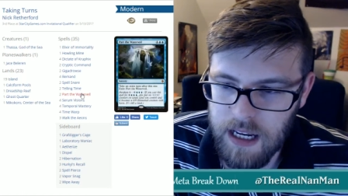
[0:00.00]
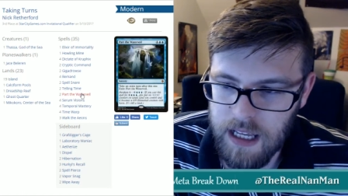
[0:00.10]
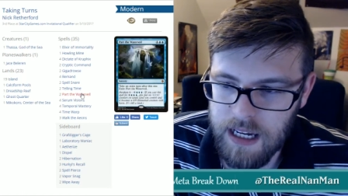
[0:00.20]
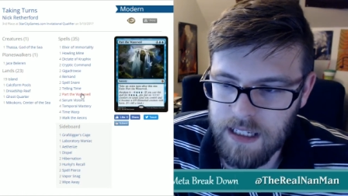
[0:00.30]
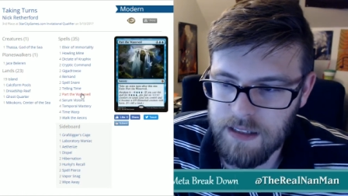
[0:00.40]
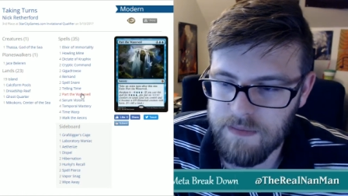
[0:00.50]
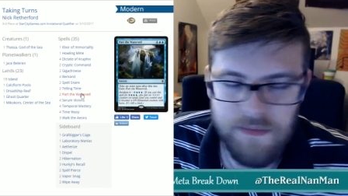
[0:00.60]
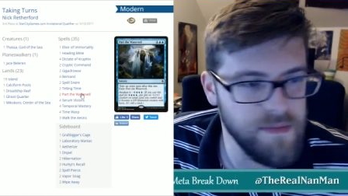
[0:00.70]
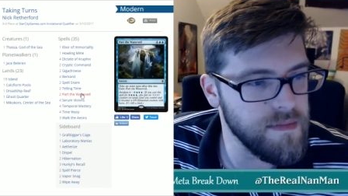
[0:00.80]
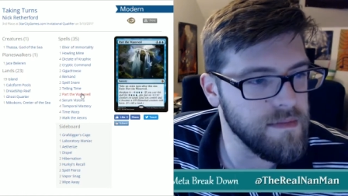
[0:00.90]
guys.
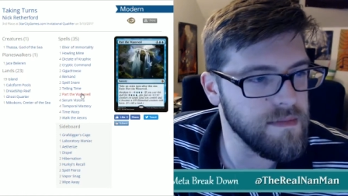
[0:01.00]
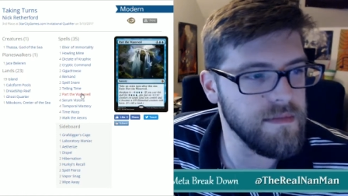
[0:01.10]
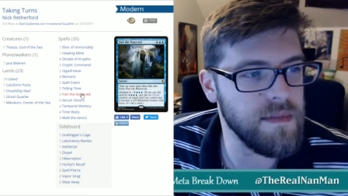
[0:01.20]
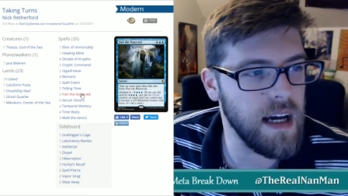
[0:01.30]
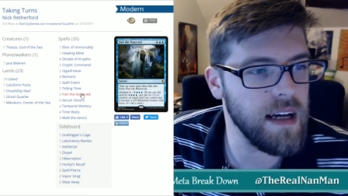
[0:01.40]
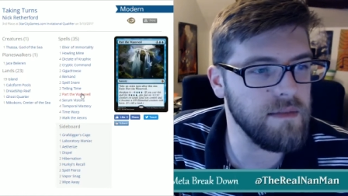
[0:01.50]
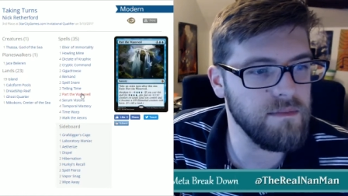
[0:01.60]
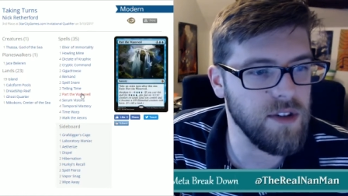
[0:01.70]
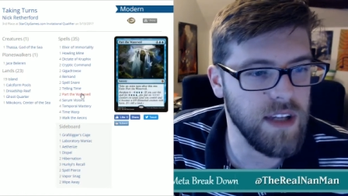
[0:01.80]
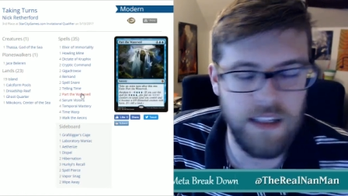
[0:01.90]
Dying.
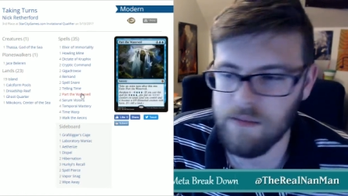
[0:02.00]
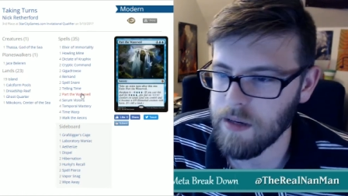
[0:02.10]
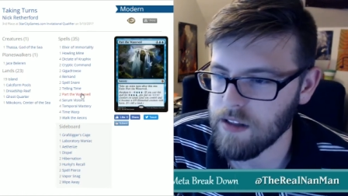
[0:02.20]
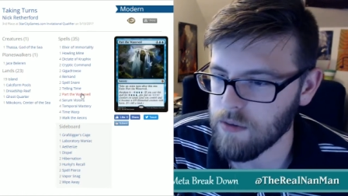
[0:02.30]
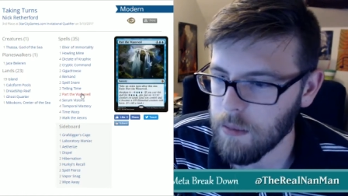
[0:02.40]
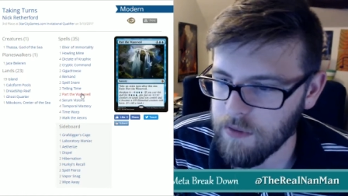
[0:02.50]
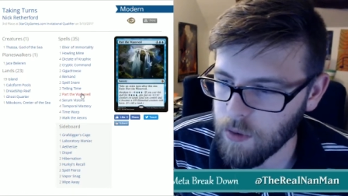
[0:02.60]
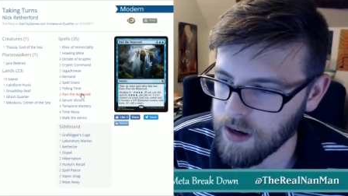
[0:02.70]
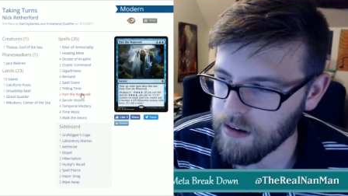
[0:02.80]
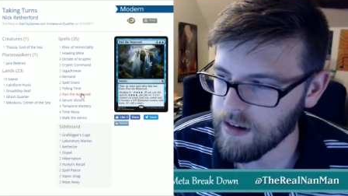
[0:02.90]
Just ate some pizza right before
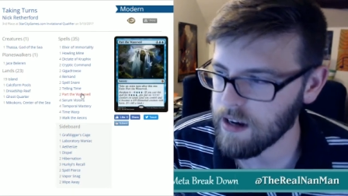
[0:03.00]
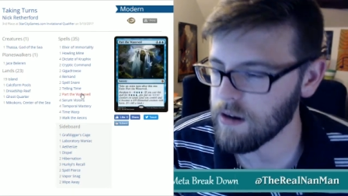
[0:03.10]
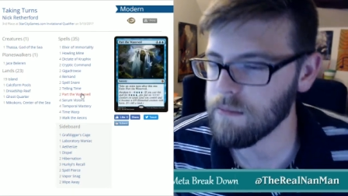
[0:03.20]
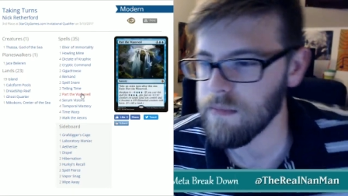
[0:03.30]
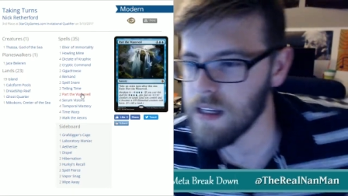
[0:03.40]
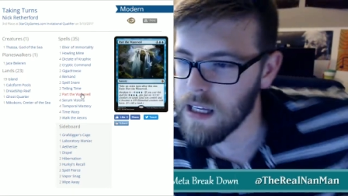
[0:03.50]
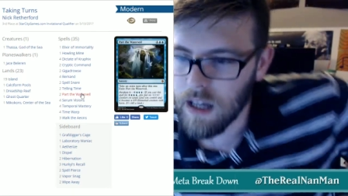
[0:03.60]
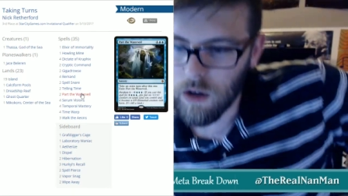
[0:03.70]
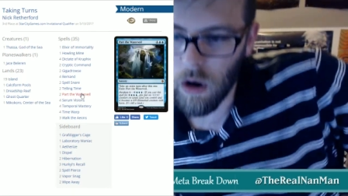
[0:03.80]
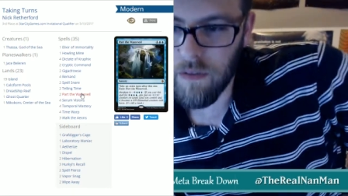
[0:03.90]
here, and now I'm
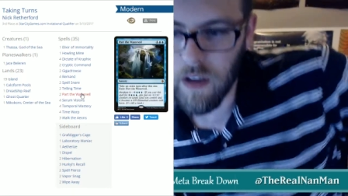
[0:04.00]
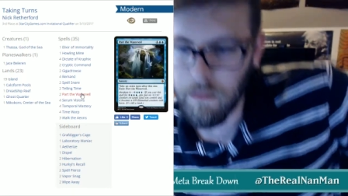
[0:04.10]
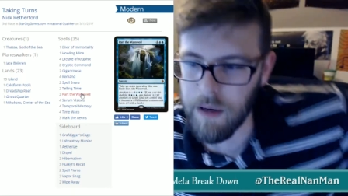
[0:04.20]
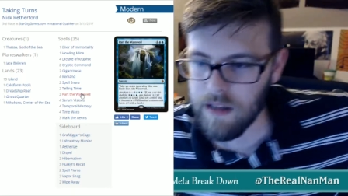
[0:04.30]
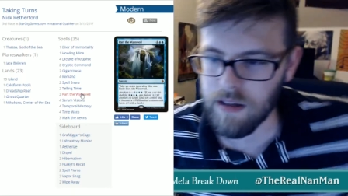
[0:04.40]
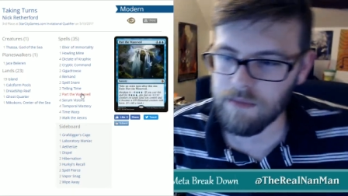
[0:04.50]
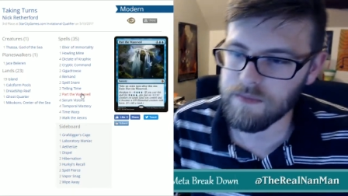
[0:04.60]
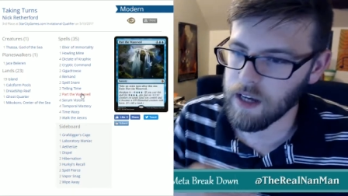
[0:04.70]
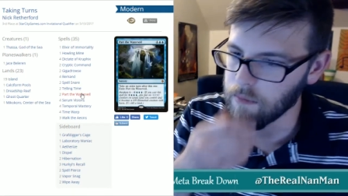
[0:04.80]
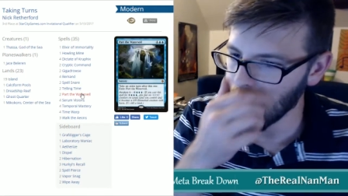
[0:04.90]
coughing up pizza
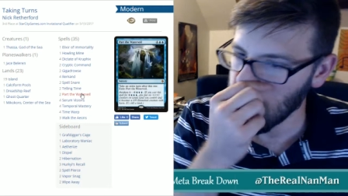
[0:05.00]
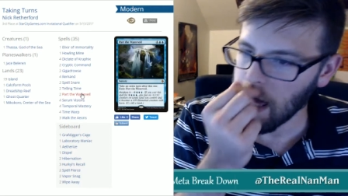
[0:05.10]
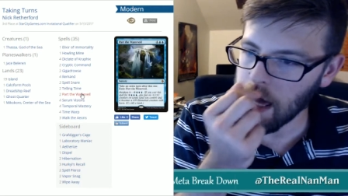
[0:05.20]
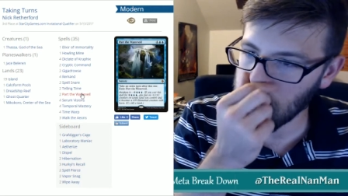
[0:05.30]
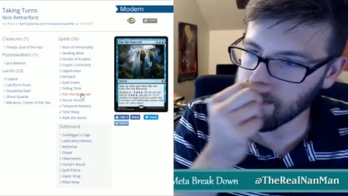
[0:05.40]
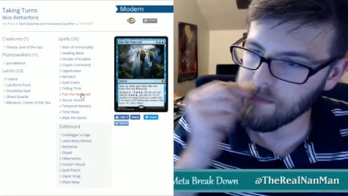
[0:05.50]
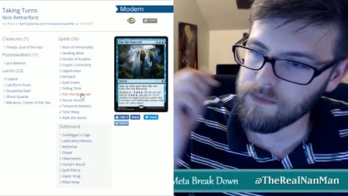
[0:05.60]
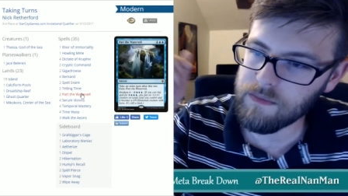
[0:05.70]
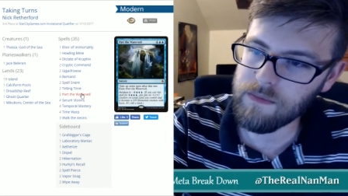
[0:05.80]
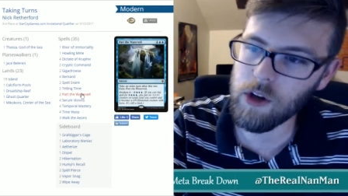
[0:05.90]
now.
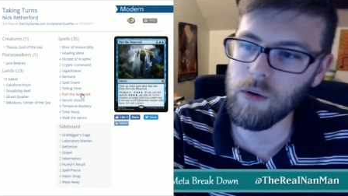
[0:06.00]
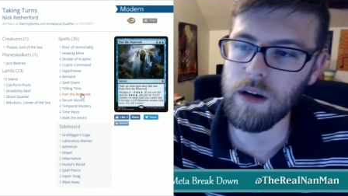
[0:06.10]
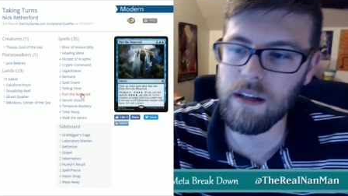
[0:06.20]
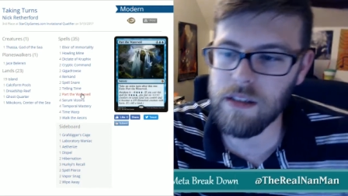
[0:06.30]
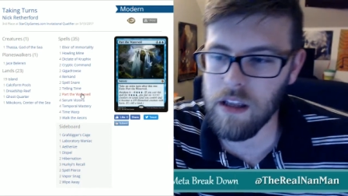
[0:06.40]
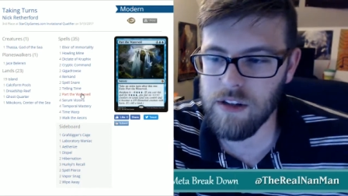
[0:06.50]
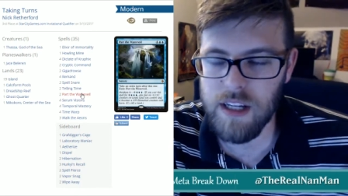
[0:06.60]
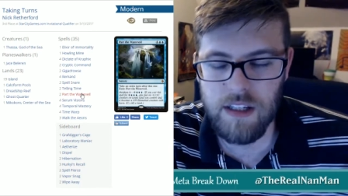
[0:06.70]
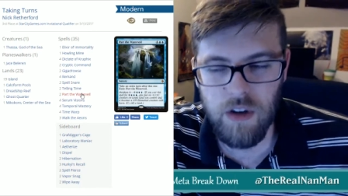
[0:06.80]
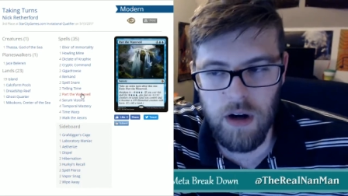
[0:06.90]
So here's another
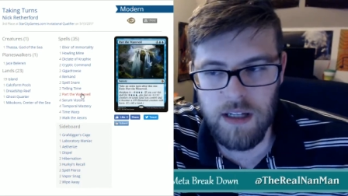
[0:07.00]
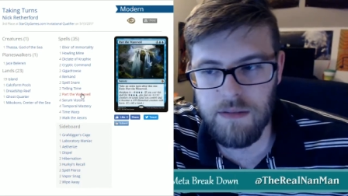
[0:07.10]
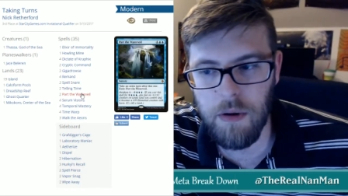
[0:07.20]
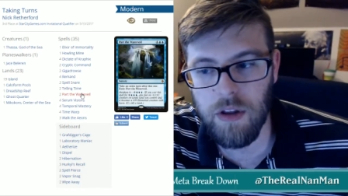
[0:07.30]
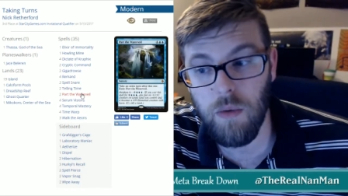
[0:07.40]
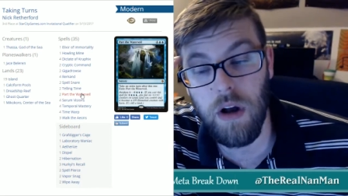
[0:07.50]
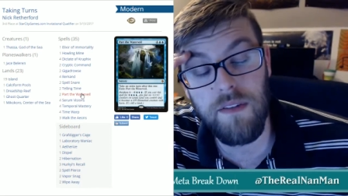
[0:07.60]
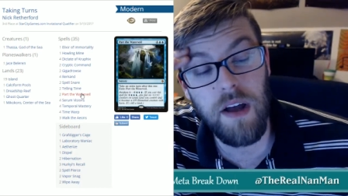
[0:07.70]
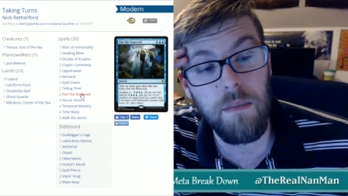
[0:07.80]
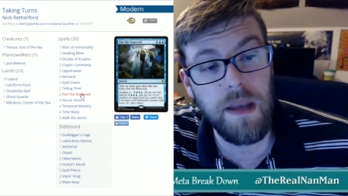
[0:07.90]
6 cost, part the Water
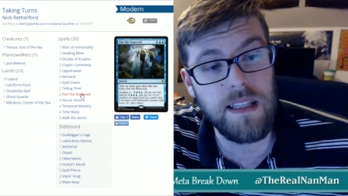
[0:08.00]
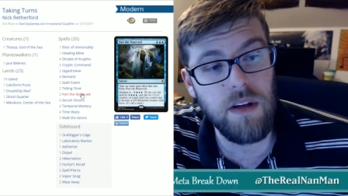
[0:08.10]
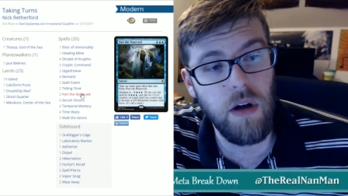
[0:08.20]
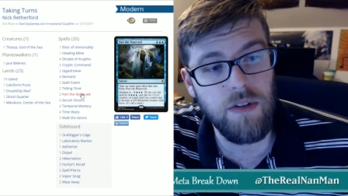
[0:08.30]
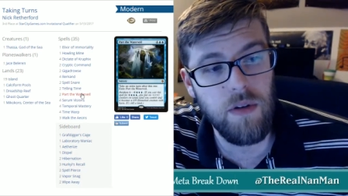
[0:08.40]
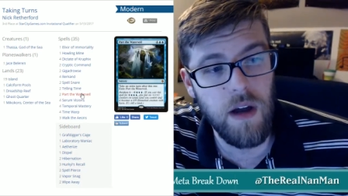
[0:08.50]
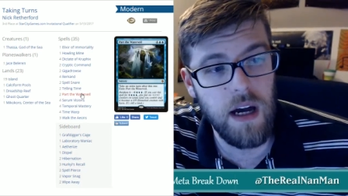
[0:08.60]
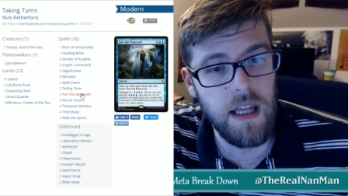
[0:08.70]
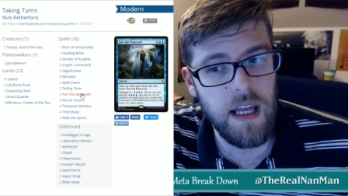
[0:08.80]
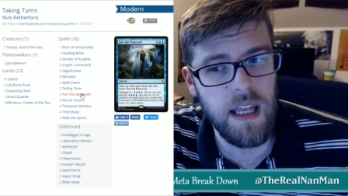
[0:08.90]
Veil, but it's also
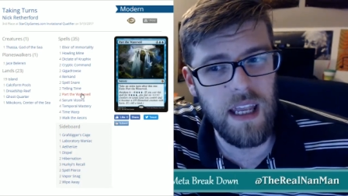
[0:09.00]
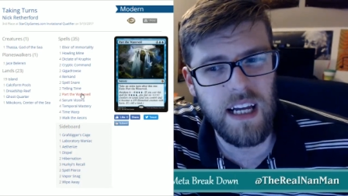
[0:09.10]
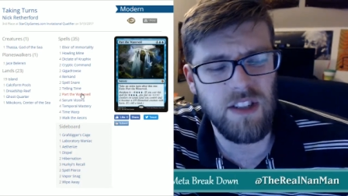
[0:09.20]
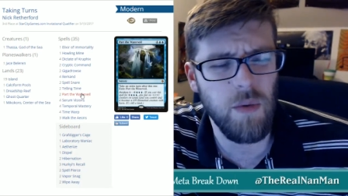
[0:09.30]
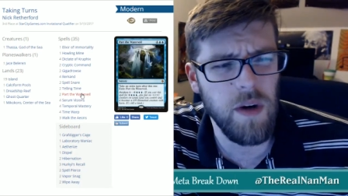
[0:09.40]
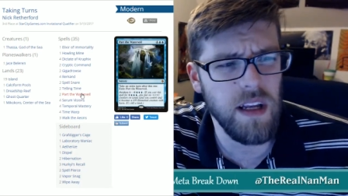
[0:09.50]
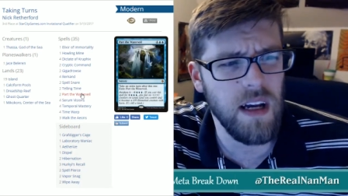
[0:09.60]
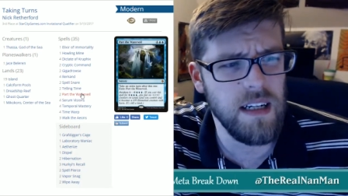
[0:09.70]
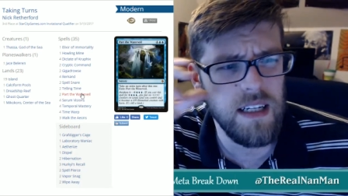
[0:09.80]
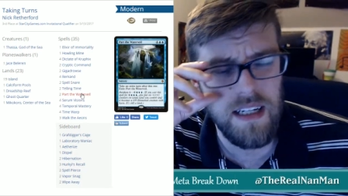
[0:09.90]
got an extra win
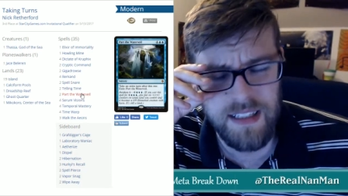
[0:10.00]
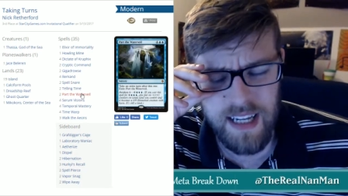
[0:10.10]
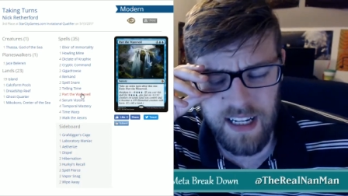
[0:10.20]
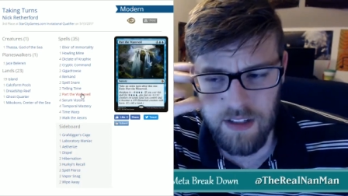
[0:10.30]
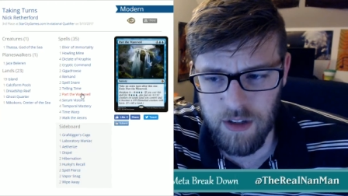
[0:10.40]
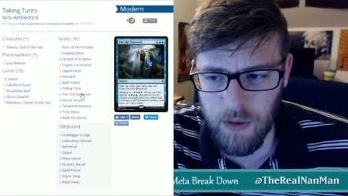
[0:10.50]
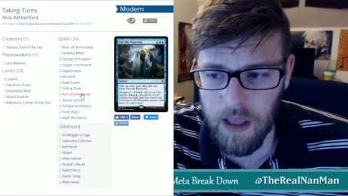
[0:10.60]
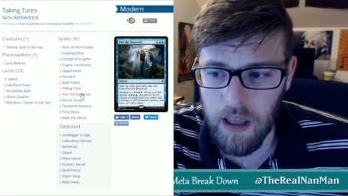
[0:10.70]
con attached to it.